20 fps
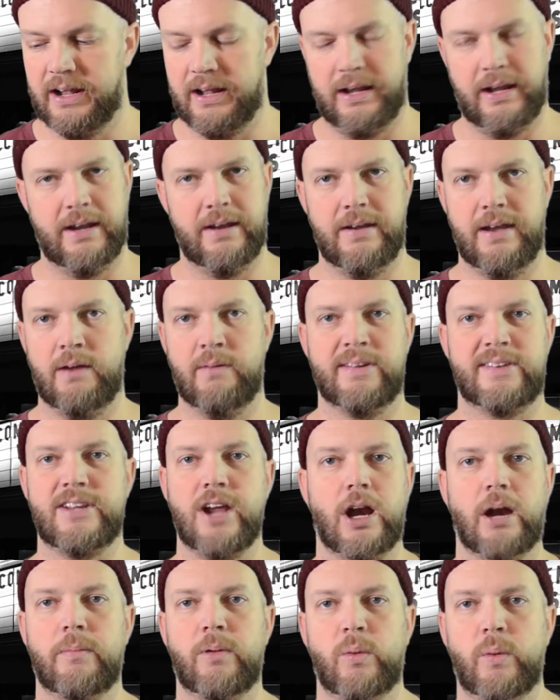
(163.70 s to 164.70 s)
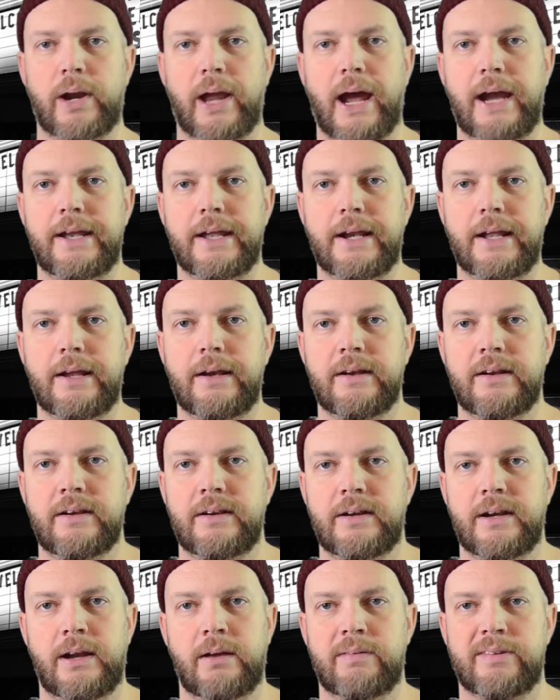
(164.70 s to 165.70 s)
It was terrible when I did it.
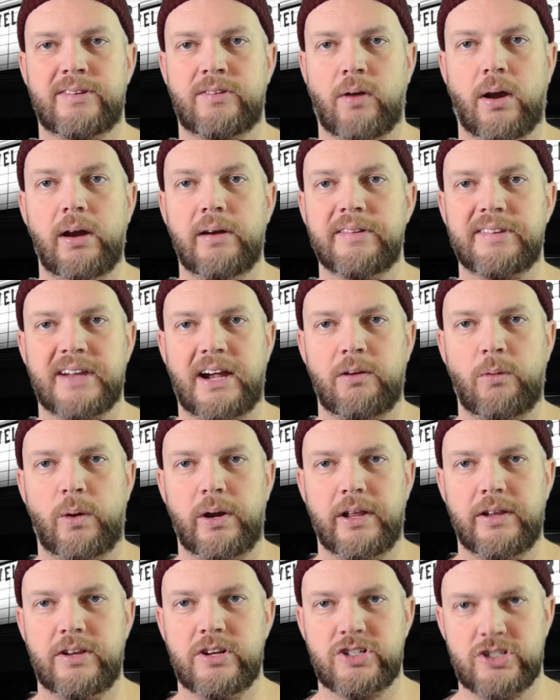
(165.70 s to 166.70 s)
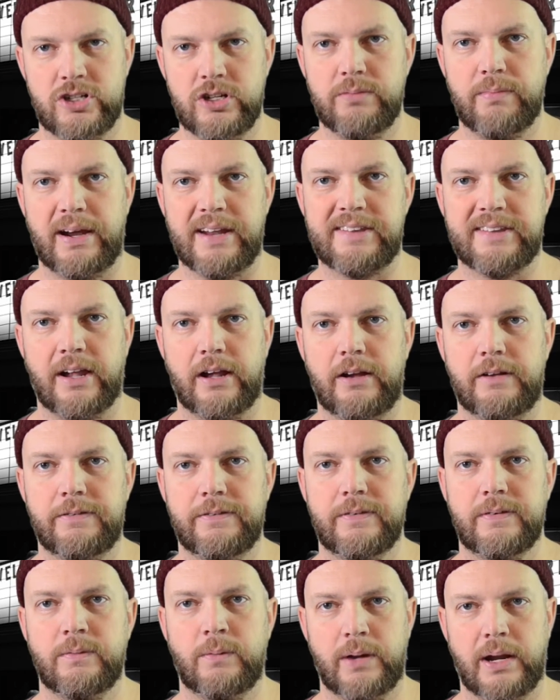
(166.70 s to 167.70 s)
It was gross. I wanted to shoot
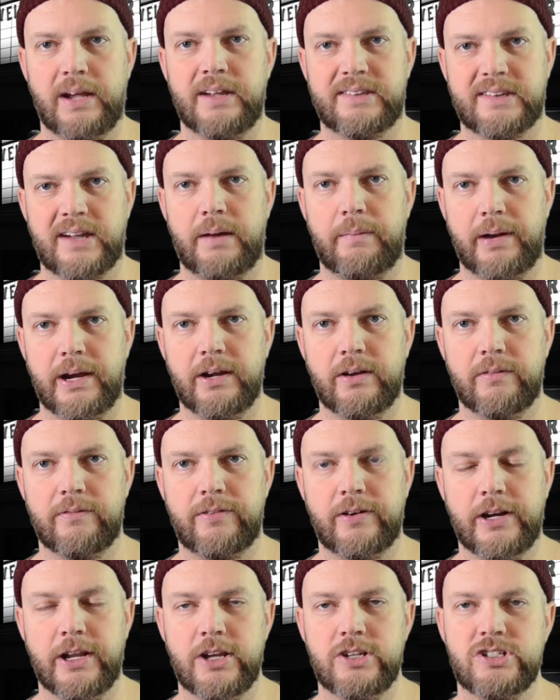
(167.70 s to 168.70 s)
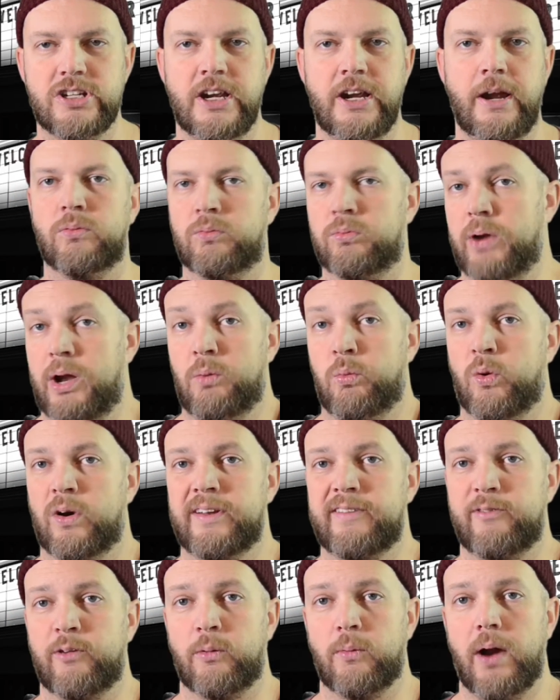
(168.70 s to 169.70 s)
myself when I saw my own footage. It
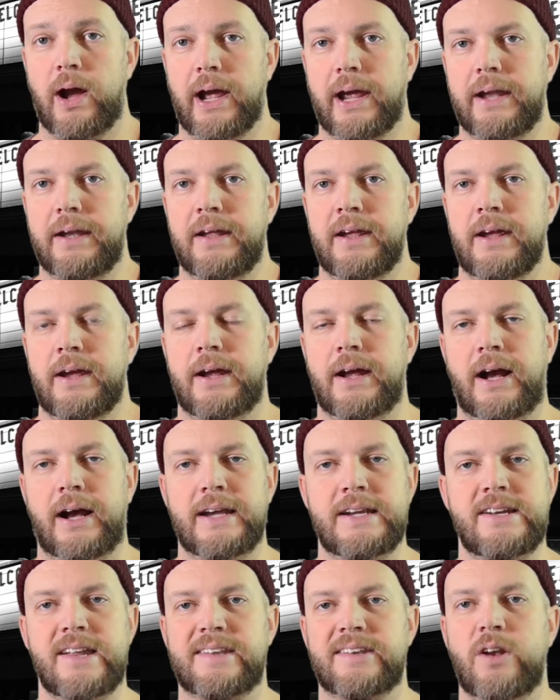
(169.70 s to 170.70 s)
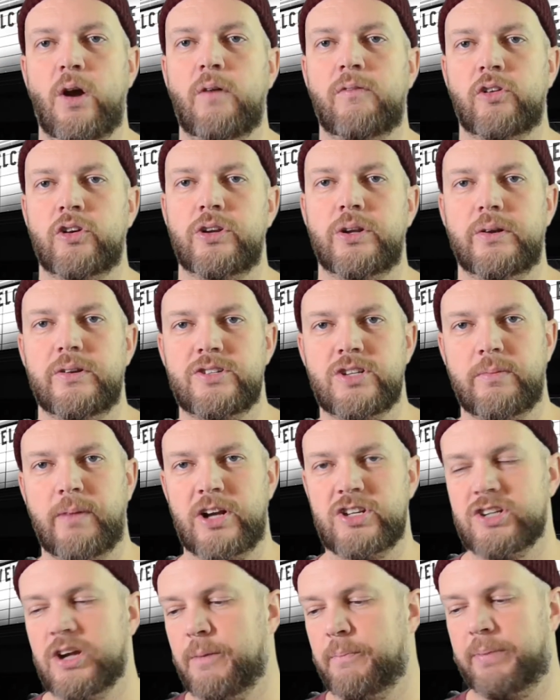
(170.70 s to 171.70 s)
works for Ryan. He doesn't overdo it too
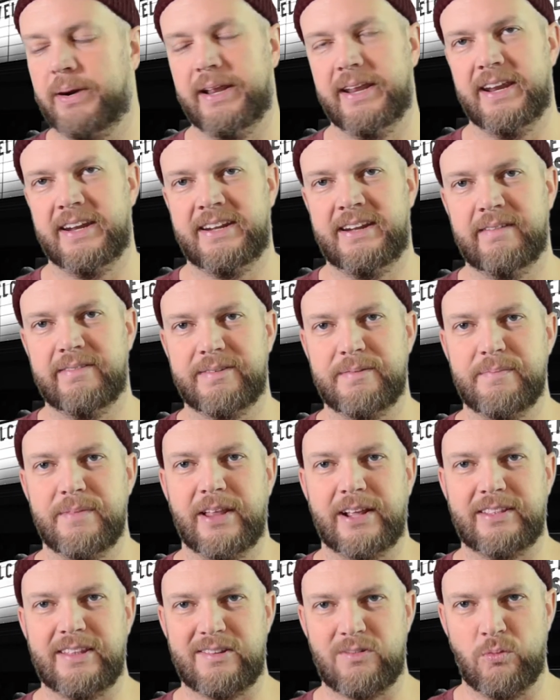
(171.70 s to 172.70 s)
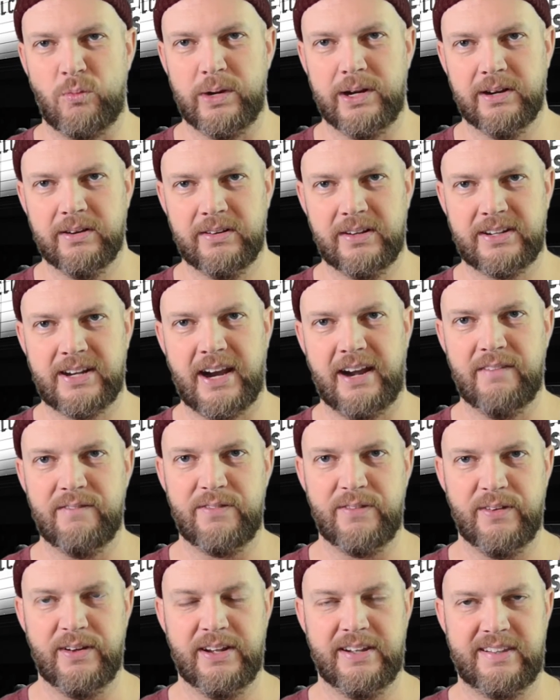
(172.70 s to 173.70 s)
much, but it gives him like this weird kind of
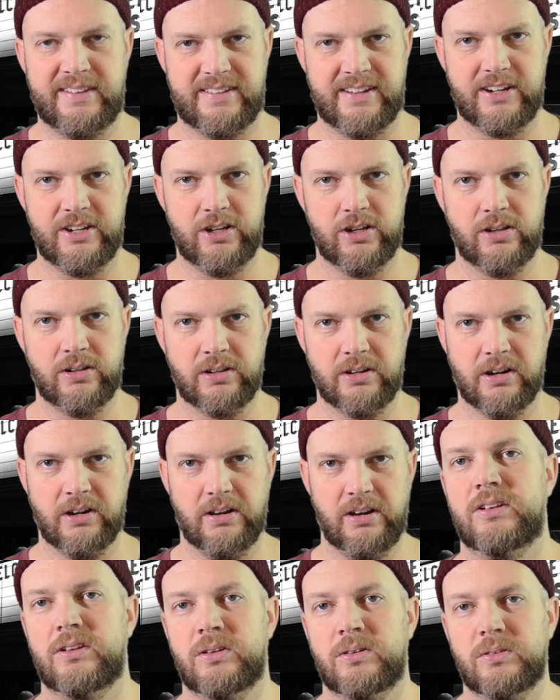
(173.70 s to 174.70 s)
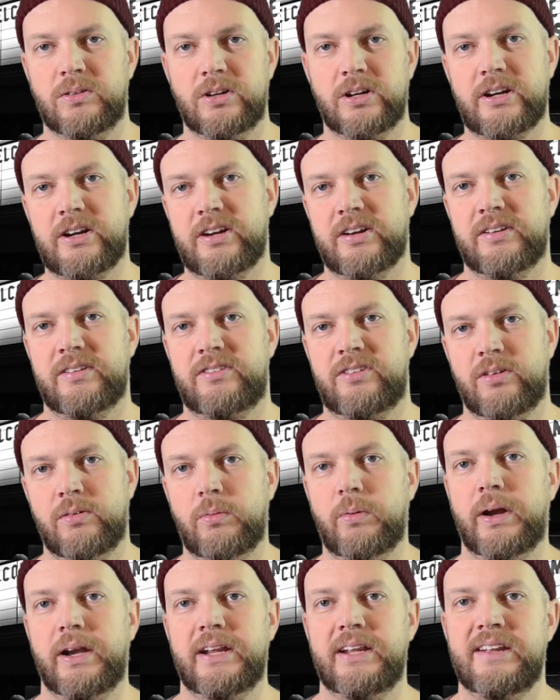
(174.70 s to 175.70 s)
singular look to
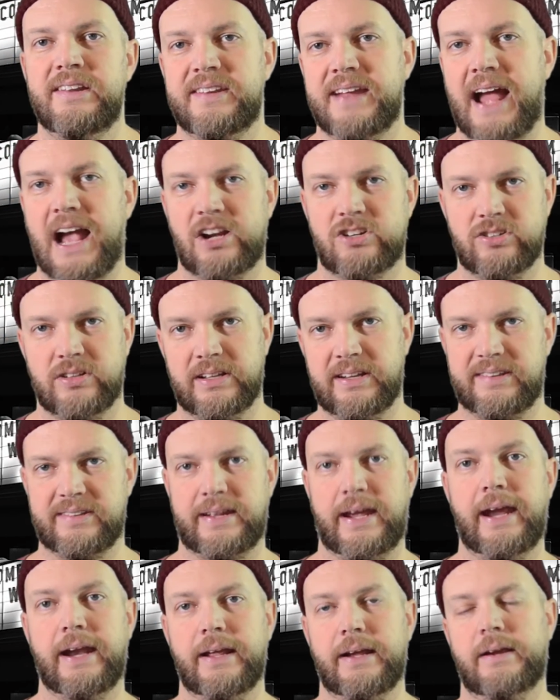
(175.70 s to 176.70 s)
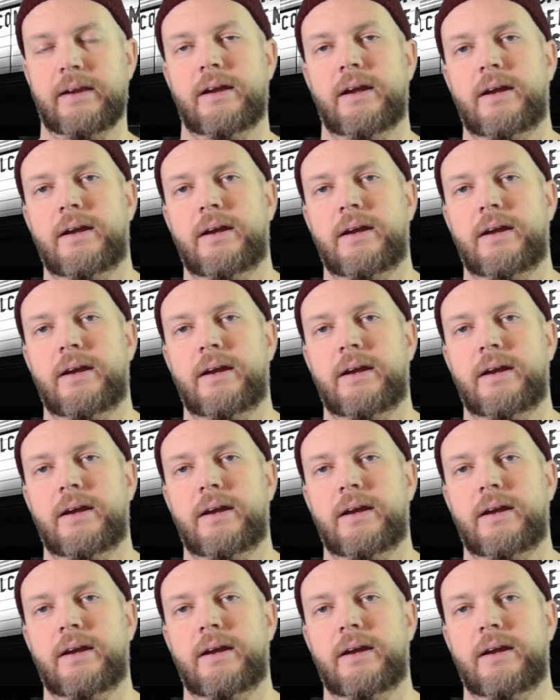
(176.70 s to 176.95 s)
when he's actually skating.